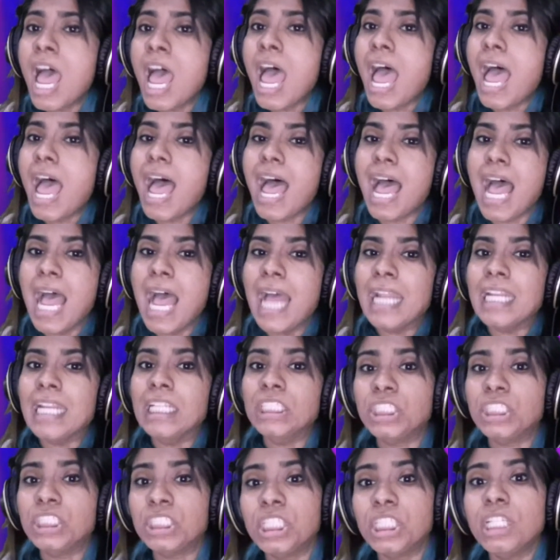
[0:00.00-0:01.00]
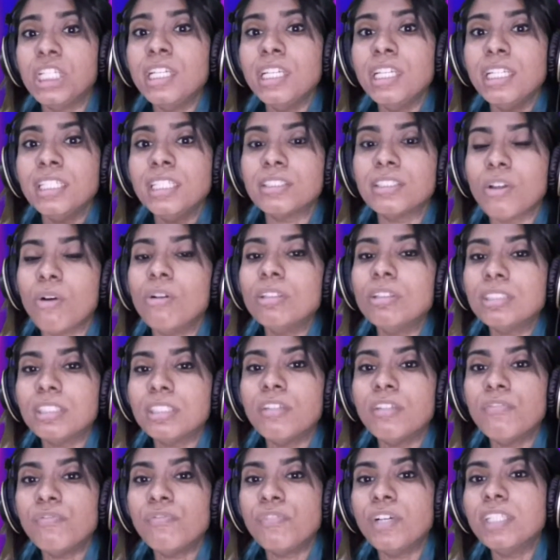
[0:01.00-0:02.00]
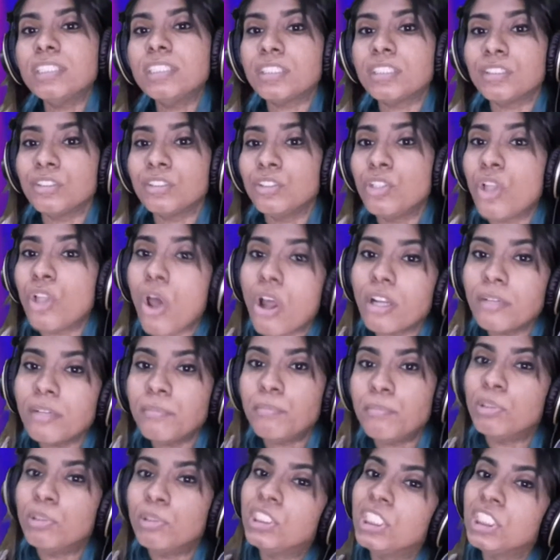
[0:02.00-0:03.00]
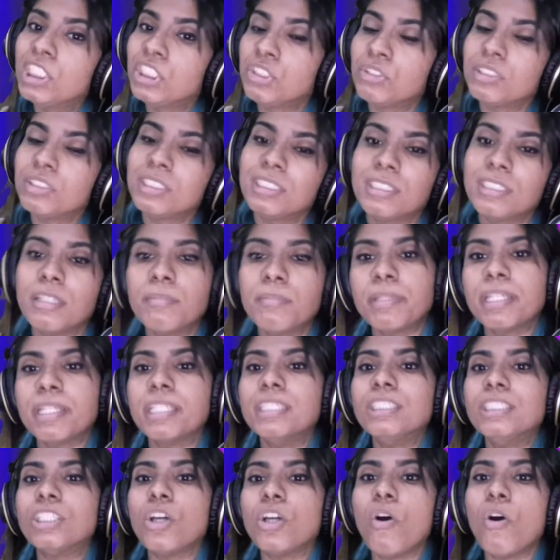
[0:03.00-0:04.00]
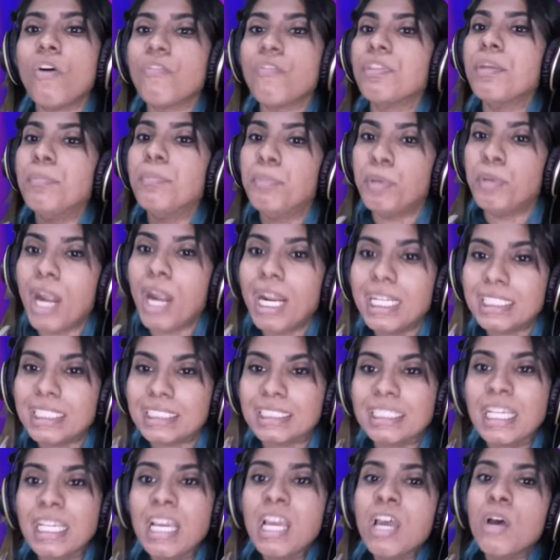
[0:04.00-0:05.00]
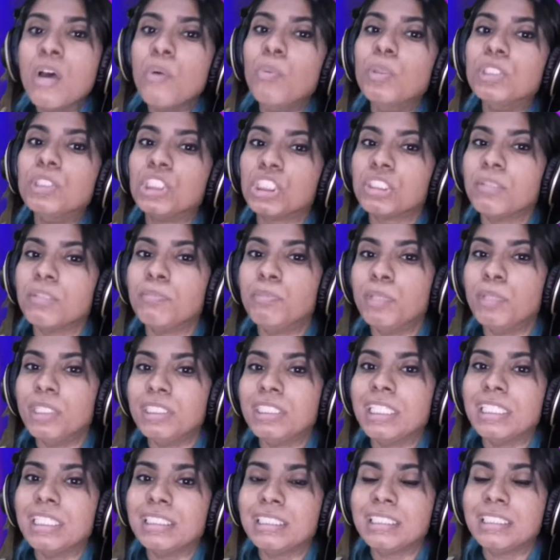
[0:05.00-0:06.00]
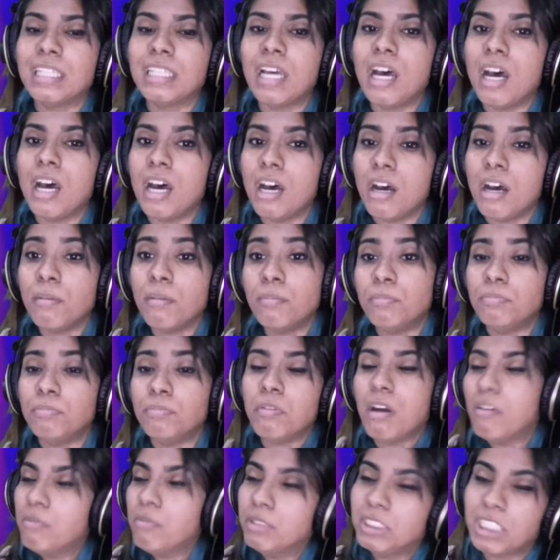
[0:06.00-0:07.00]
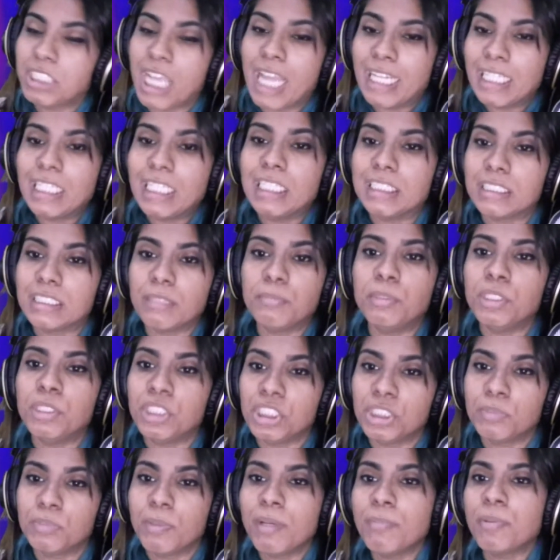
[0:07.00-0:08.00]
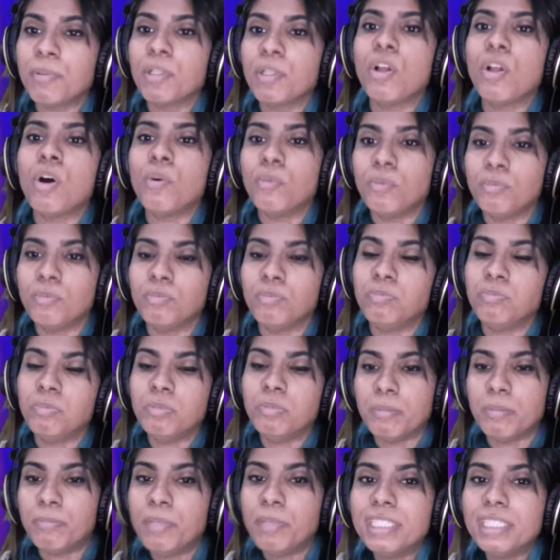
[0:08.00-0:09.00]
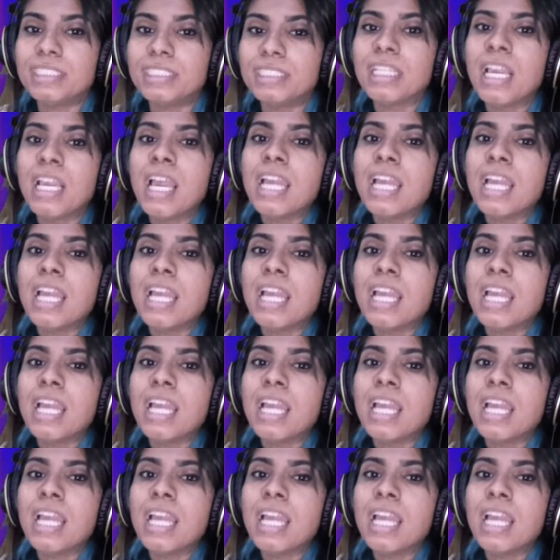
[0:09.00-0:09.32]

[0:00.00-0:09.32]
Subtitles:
and she is also the first non-British recipient of the prize, which which at least the British people, or the Brits,